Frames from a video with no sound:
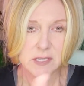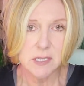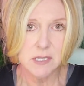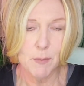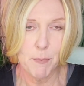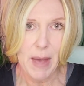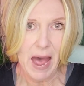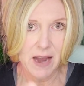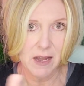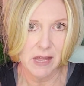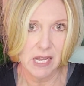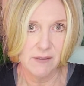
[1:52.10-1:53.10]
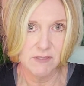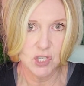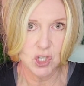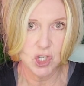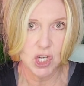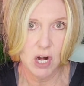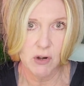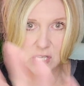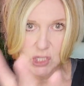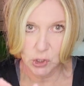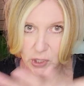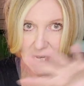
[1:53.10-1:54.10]
This is the back like of his chair, and
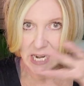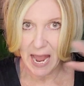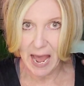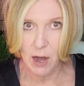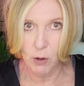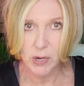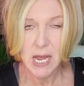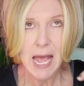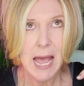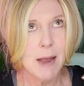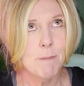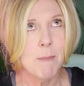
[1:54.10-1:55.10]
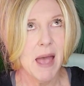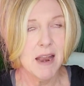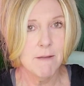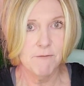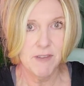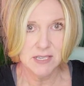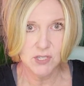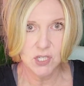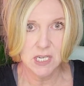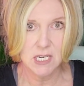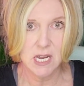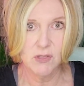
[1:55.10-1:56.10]
he's looking out and
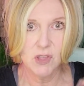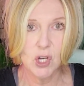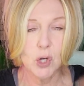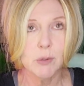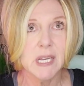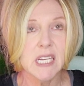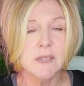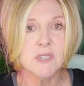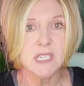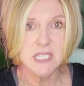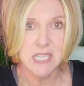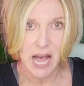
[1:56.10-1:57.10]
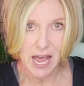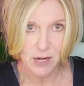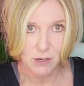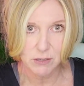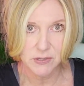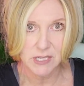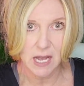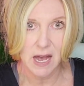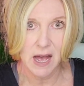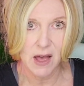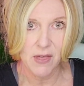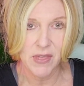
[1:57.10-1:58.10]
manifesting the creative desires
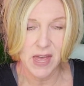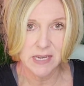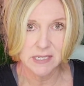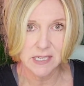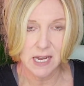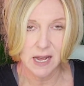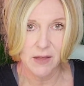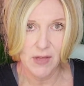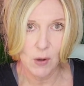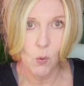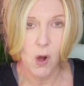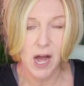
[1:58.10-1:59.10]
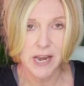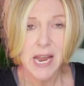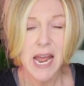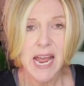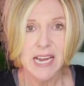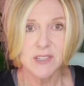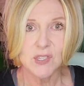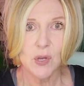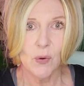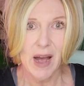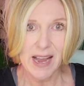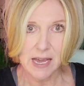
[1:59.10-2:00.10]
uh, that uh, they want. And
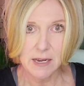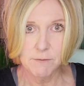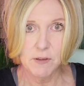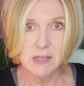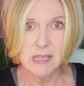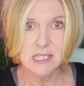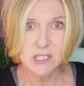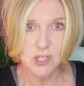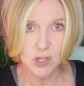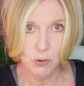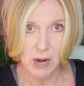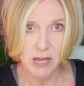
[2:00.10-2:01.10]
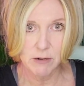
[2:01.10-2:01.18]
so I kind of feel that this is your